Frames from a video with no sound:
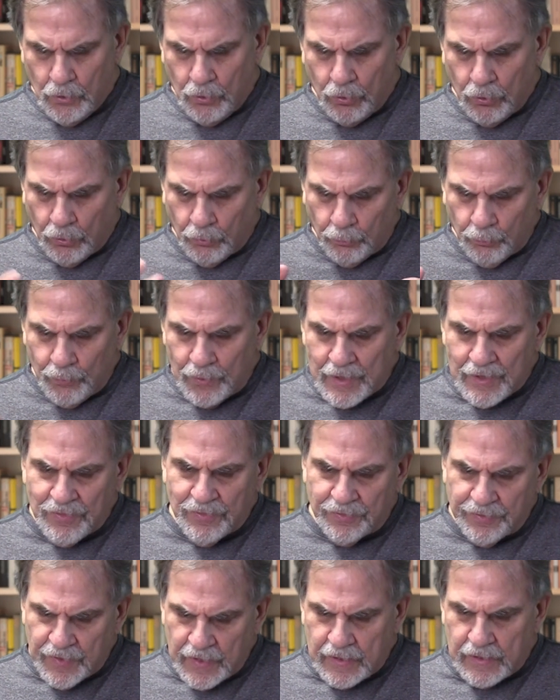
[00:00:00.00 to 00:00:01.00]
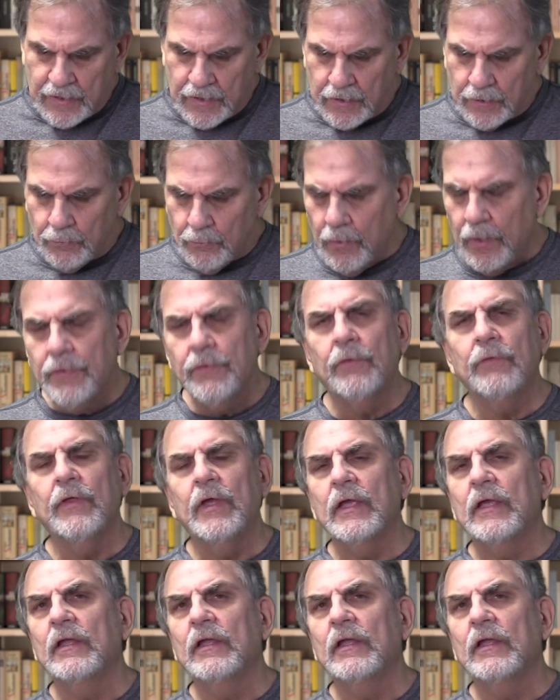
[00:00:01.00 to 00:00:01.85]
or rethinking whether they